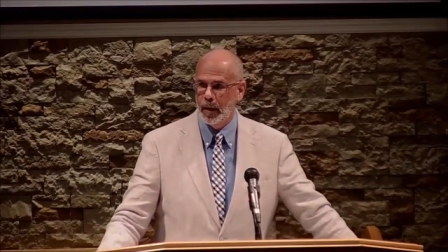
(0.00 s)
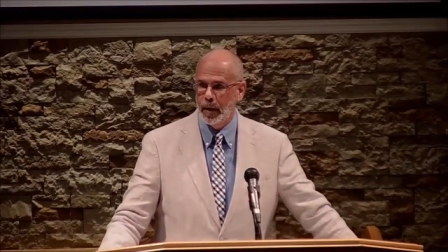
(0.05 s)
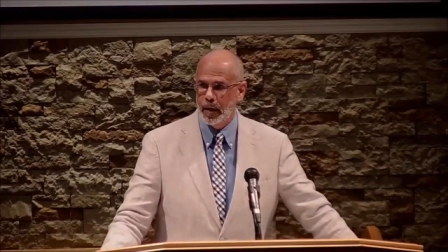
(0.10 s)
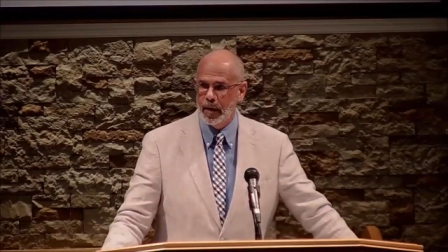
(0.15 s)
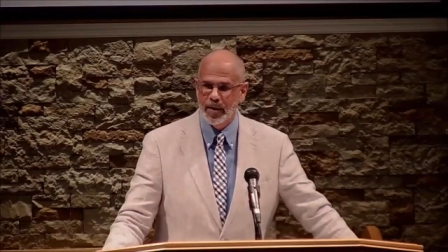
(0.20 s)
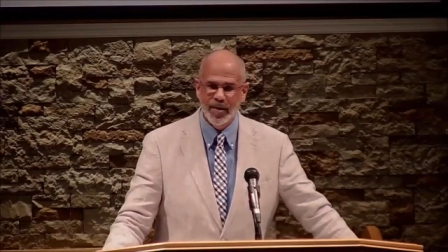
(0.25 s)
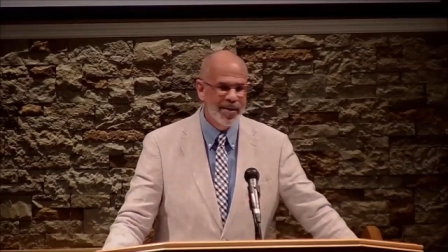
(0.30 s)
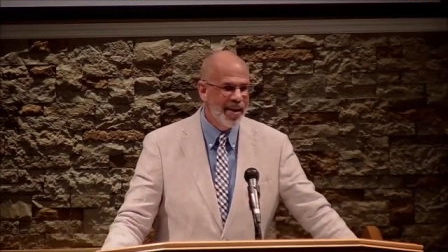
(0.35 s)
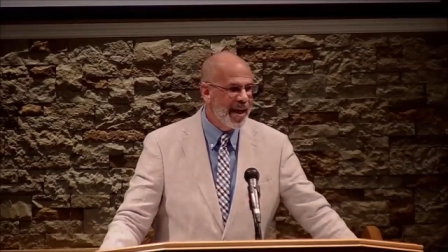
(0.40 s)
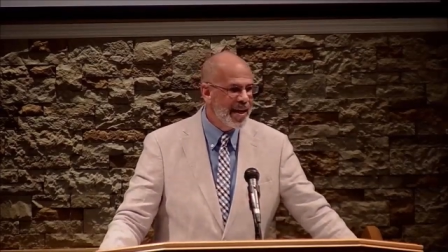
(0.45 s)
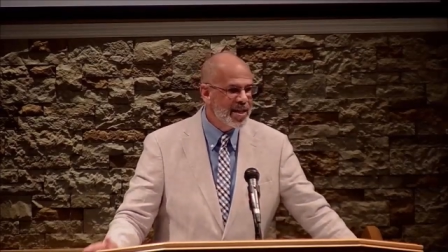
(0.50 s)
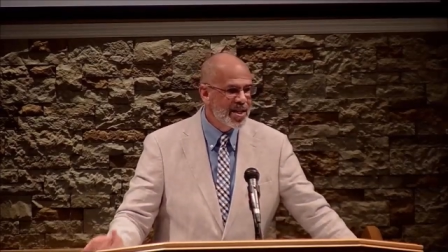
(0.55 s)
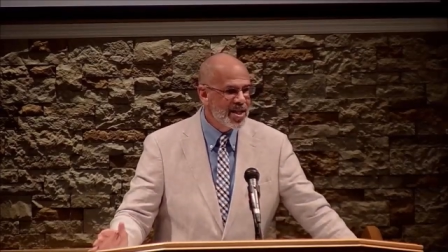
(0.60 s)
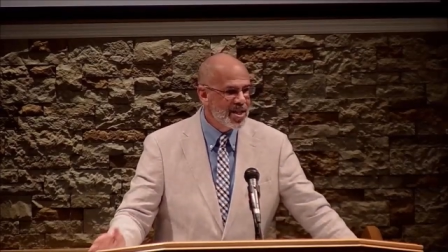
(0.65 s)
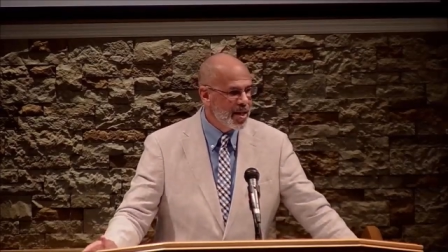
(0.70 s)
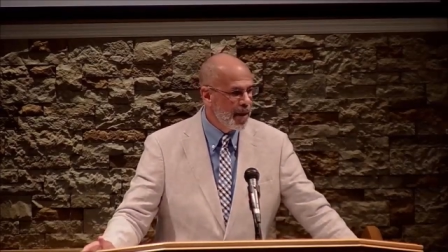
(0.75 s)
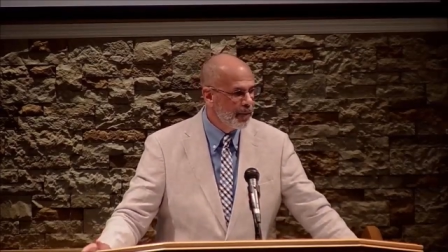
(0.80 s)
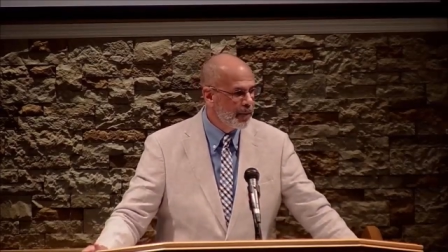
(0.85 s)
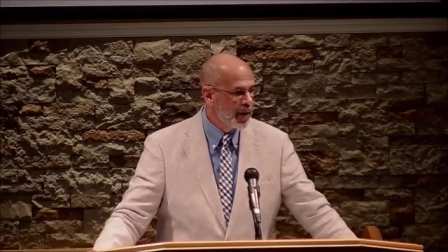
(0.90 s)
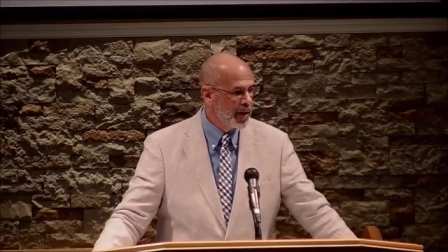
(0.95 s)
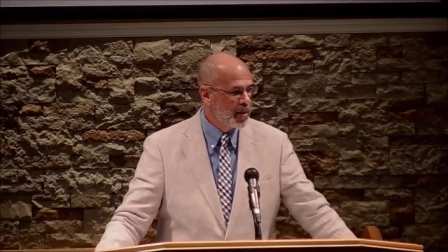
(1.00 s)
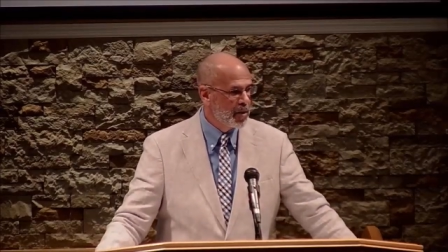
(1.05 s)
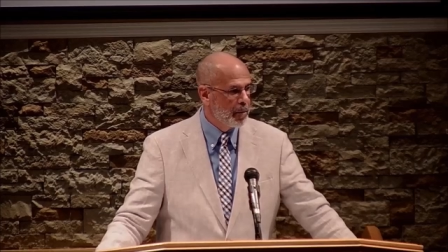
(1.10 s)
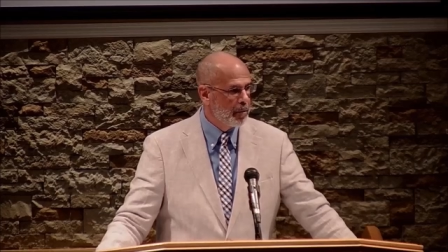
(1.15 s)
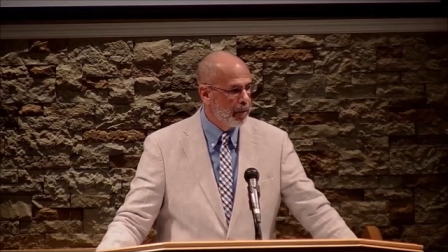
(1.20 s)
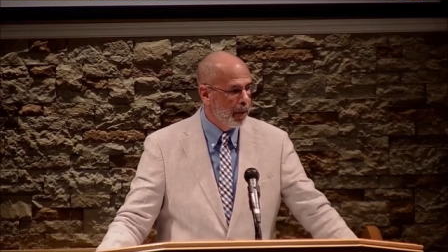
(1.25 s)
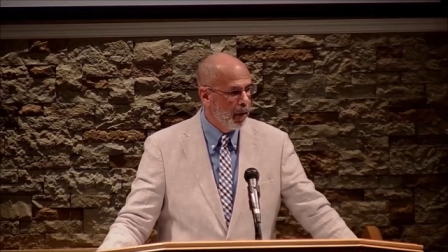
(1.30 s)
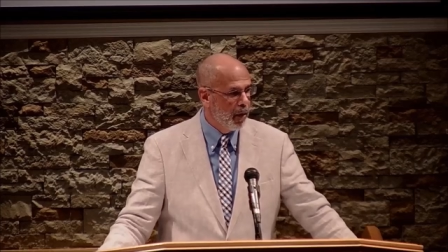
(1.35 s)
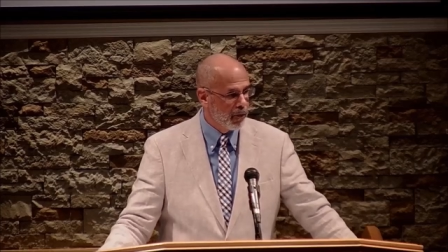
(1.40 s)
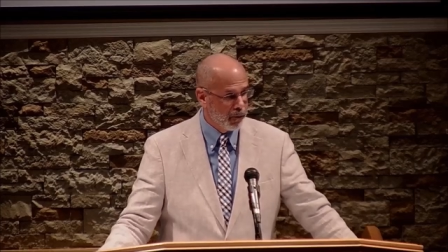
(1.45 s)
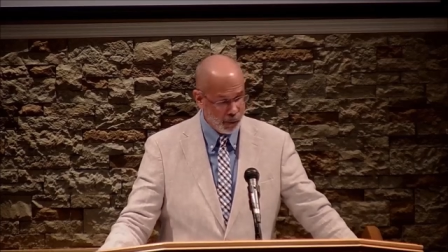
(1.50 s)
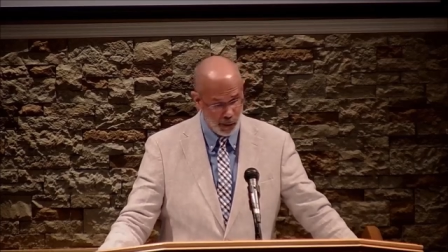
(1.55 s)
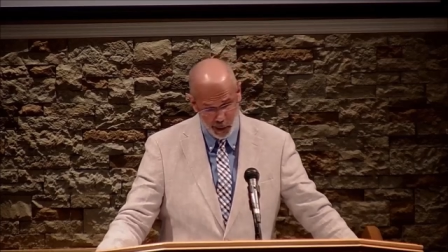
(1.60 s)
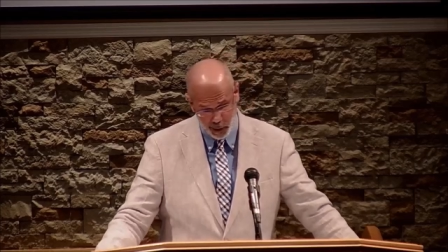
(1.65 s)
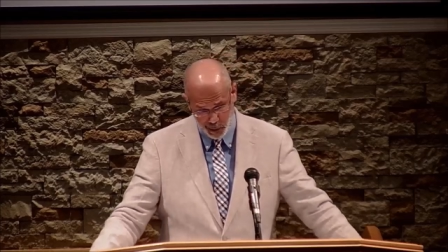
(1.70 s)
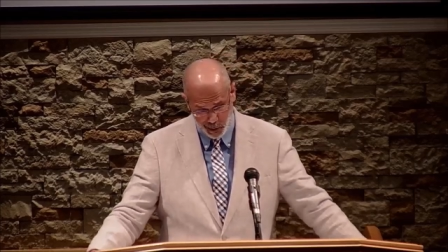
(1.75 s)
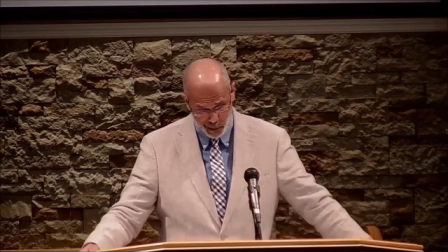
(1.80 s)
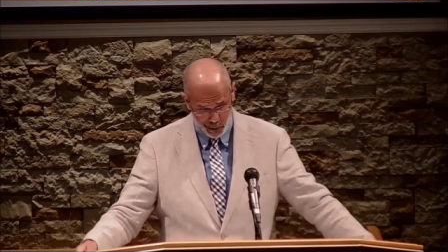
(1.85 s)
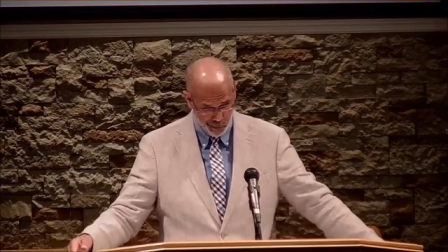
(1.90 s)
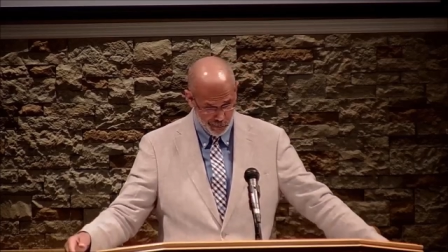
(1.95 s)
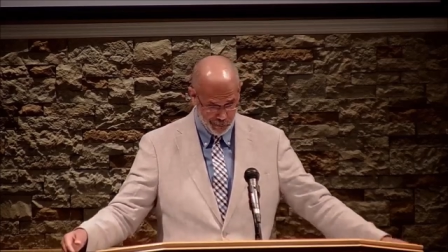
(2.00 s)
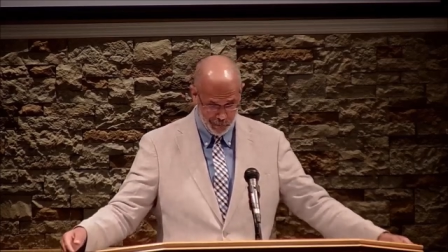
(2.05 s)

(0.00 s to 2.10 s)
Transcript: It's not something to boast. Well, I don't